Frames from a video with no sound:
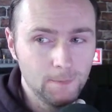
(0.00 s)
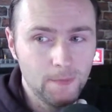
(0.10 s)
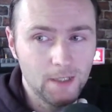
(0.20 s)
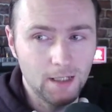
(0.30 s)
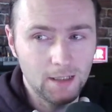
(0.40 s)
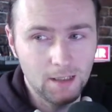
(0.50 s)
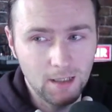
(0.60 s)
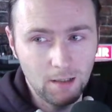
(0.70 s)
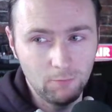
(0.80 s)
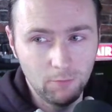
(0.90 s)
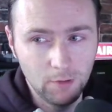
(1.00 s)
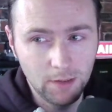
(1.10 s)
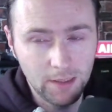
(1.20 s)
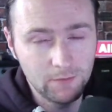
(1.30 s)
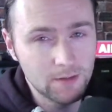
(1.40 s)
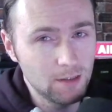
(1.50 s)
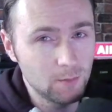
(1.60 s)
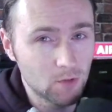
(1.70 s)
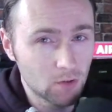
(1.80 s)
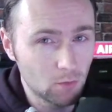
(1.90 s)
I can't really even see
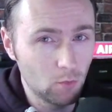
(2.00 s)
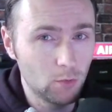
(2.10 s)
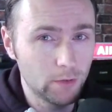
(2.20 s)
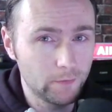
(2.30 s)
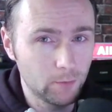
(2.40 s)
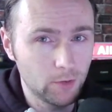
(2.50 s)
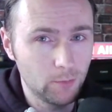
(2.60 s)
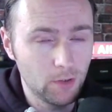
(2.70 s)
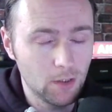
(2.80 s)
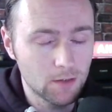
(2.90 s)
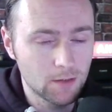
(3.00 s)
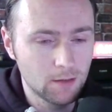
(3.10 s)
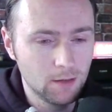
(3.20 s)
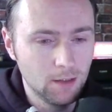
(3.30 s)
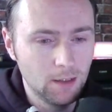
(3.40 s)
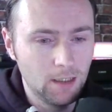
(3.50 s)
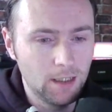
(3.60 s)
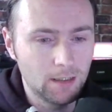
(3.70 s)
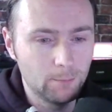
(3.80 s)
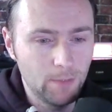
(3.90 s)
them scoring, if I'm going to be honest.
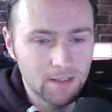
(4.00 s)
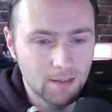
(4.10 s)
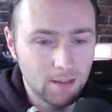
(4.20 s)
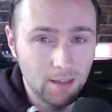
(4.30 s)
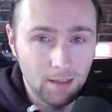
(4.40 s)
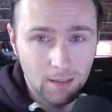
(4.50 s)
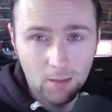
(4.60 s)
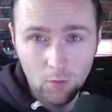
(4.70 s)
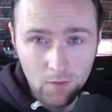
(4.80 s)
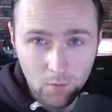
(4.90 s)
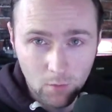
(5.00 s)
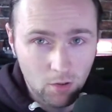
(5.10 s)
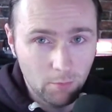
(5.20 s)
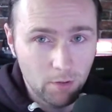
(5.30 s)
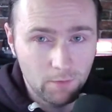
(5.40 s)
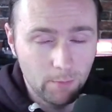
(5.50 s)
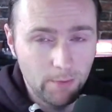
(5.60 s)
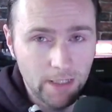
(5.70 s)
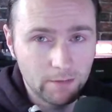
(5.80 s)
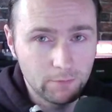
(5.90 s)
Like Man City also coming off the
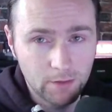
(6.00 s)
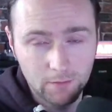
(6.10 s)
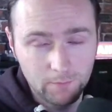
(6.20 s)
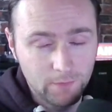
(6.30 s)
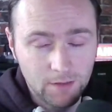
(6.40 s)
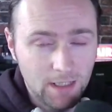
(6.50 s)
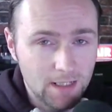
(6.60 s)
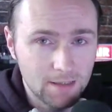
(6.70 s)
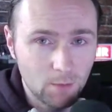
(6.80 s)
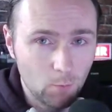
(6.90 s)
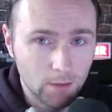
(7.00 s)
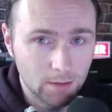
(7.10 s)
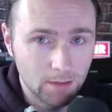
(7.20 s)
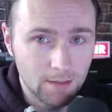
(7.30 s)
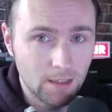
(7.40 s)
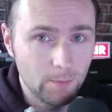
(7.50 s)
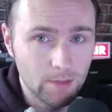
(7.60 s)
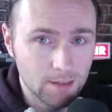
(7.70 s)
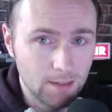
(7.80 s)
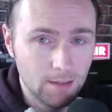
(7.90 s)
back of a fantastic win in the
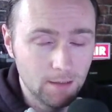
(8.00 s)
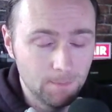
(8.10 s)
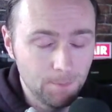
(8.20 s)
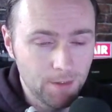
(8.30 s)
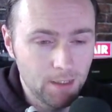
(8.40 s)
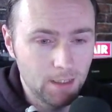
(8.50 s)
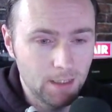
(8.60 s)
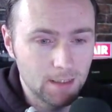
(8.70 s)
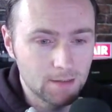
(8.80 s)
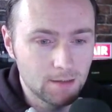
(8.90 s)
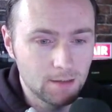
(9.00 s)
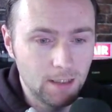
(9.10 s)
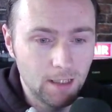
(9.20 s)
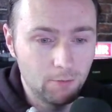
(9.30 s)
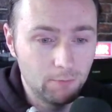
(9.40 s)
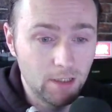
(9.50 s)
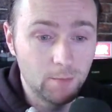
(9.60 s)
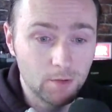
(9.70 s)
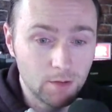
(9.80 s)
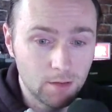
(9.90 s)
Champions League against Real
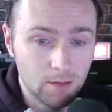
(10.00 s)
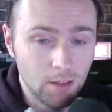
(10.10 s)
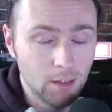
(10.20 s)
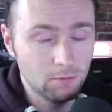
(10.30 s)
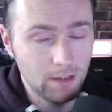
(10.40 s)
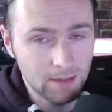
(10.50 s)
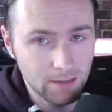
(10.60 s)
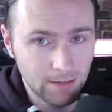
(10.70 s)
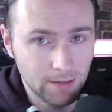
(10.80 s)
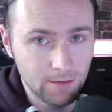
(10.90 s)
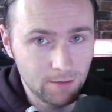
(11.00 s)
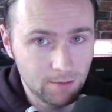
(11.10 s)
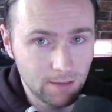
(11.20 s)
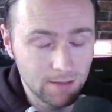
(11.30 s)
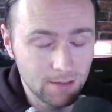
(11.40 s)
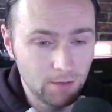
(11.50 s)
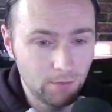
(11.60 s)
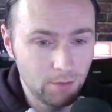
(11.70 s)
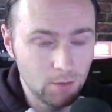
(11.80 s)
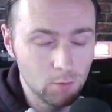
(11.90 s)
Madrid. Granted, they did concede
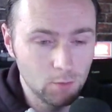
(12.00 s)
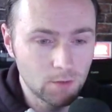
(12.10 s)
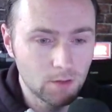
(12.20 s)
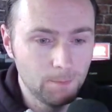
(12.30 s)
3 goals.